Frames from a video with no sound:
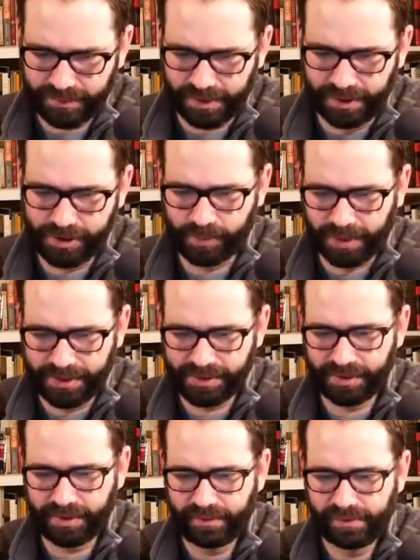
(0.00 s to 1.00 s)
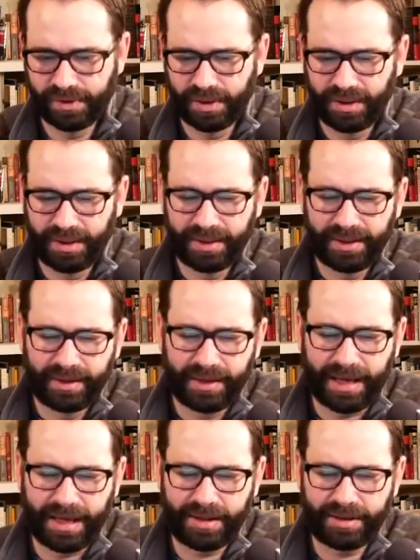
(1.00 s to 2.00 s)
unsurprisingly.
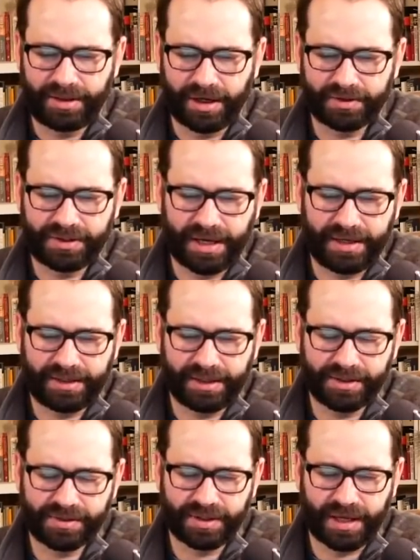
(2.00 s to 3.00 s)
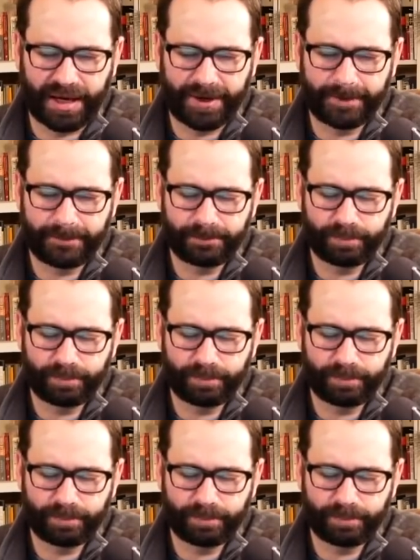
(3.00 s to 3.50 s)
And their take is that,